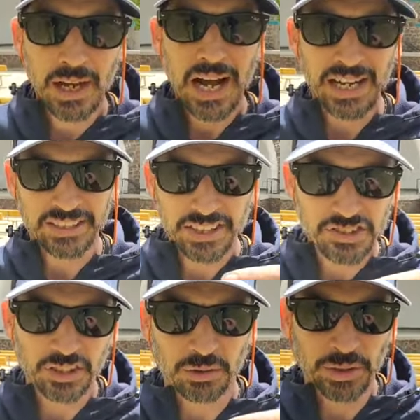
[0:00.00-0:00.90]
I
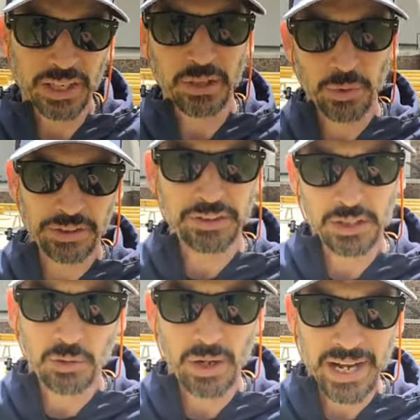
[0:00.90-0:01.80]
disagreed with
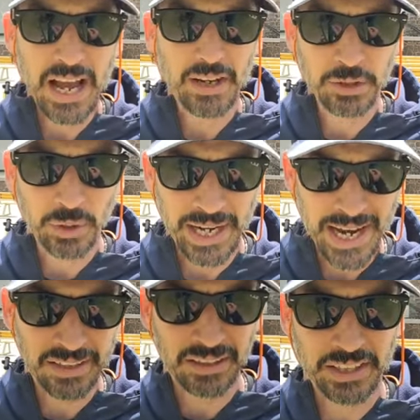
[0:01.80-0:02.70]
you and how you were
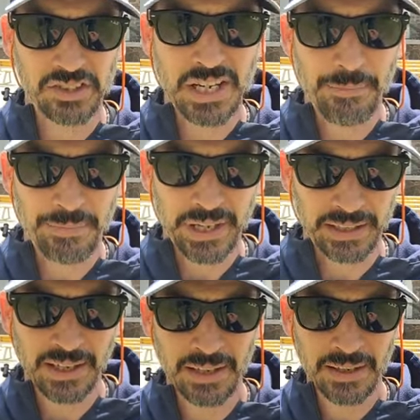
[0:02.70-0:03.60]
handling something.